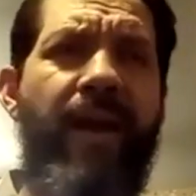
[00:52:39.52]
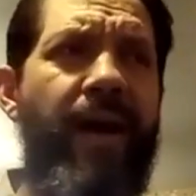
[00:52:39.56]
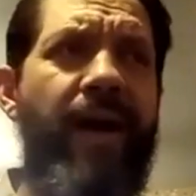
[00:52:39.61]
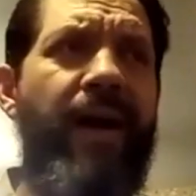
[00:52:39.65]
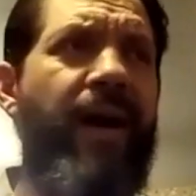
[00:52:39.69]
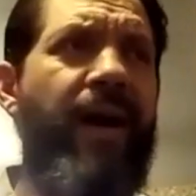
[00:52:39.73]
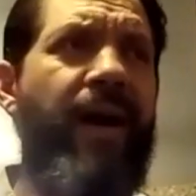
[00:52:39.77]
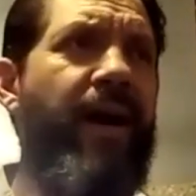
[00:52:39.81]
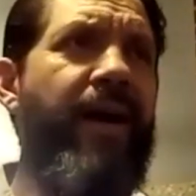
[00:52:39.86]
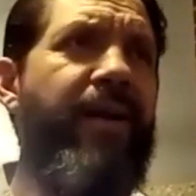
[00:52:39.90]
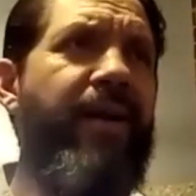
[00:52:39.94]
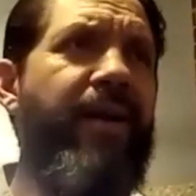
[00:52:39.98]

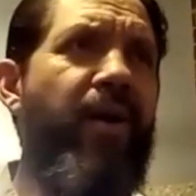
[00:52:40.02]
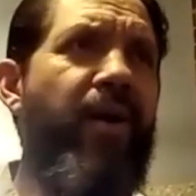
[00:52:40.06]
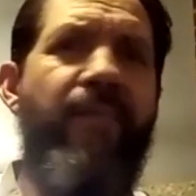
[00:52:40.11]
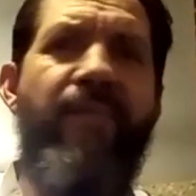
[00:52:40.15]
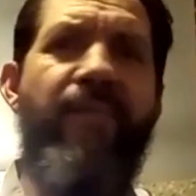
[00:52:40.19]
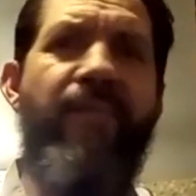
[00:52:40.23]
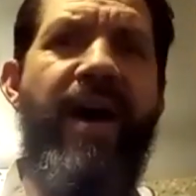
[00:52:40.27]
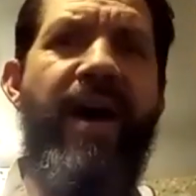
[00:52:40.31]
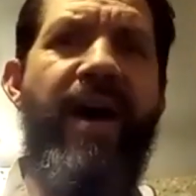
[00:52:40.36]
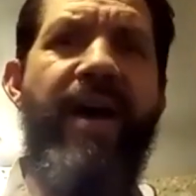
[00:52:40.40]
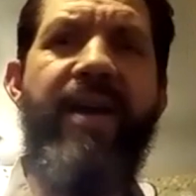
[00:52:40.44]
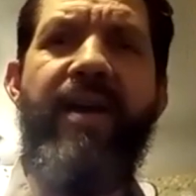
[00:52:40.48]
I call them
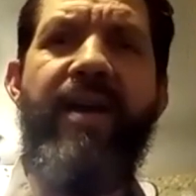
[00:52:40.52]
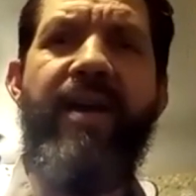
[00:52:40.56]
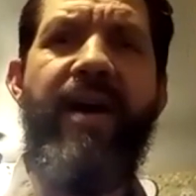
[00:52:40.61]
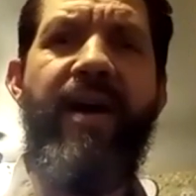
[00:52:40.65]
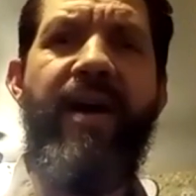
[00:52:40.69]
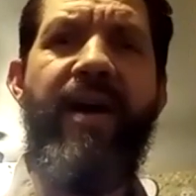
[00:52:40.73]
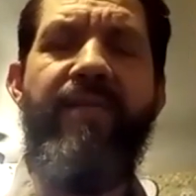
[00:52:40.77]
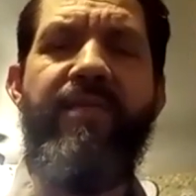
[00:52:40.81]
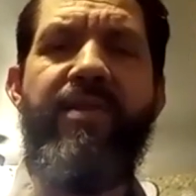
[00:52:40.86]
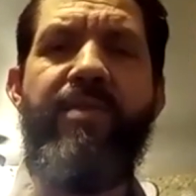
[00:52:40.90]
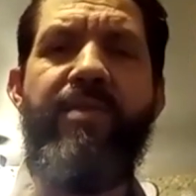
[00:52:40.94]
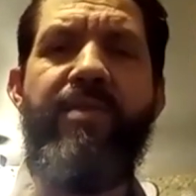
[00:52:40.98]
vine
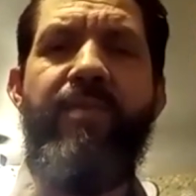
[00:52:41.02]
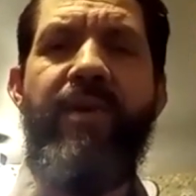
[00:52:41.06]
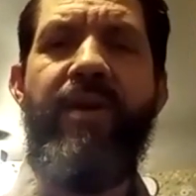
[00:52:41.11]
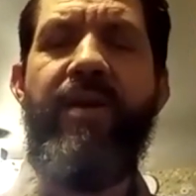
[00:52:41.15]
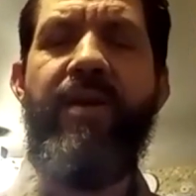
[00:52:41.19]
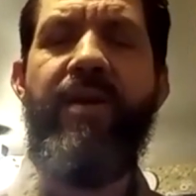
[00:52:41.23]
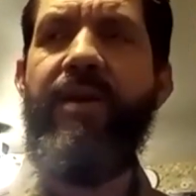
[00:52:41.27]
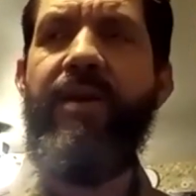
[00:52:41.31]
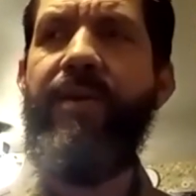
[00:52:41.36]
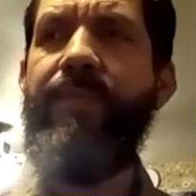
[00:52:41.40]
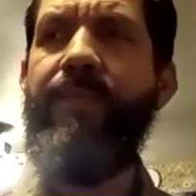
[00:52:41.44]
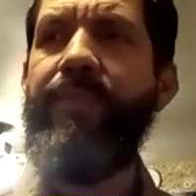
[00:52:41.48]
knives, but
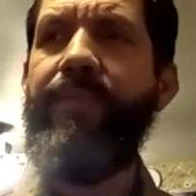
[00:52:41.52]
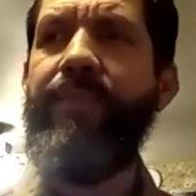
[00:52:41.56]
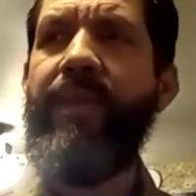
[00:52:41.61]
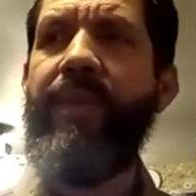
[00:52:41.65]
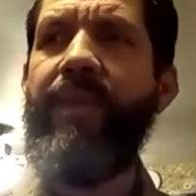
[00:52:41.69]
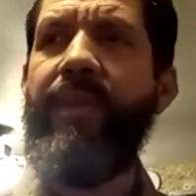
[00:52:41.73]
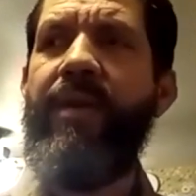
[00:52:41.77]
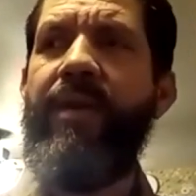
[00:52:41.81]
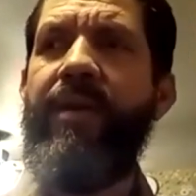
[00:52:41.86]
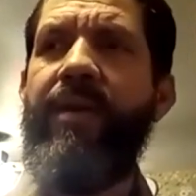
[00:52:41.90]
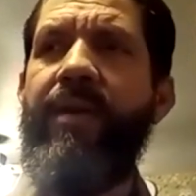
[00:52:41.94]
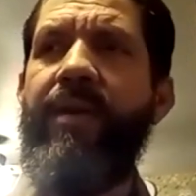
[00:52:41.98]

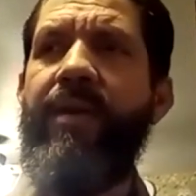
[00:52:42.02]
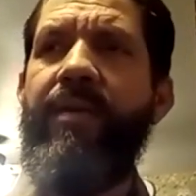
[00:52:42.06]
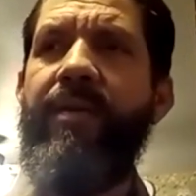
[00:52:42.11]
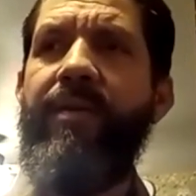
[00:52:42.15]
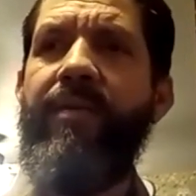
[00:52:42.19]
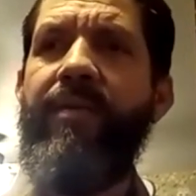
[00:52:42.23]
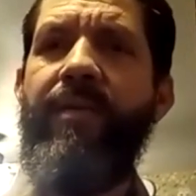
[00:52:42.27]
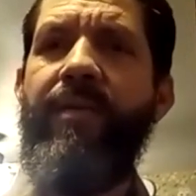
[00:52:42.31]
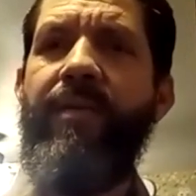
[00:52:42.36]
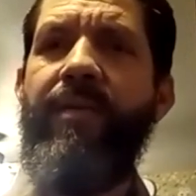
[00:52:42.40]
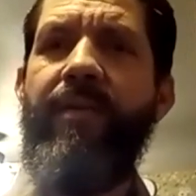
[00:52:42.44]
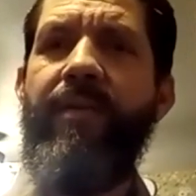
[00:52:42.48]

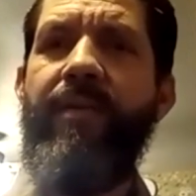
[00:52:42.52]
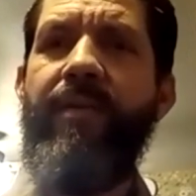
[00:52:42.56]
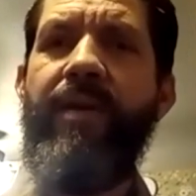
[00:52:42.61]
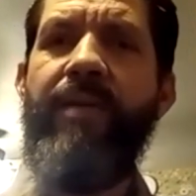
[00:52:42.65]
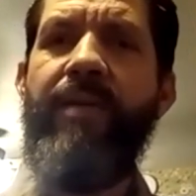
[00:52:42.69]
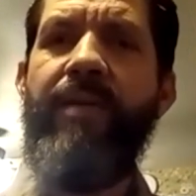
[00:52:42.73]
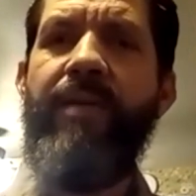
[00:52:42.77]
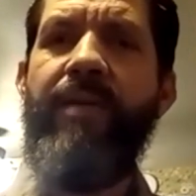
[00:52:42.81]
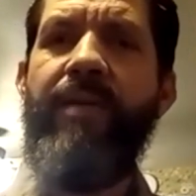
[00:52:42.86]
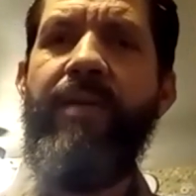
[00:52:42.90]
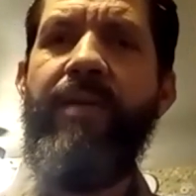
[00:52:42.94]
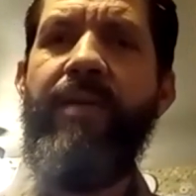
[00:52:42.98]

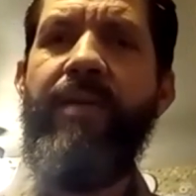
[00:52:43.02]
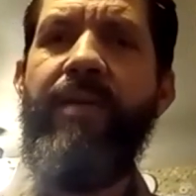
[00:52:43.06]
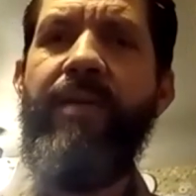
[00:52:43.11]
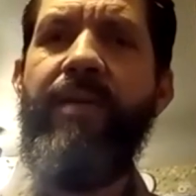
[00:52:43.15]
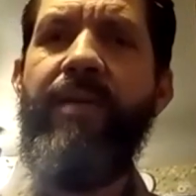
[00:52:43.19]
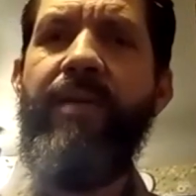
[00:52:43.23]
in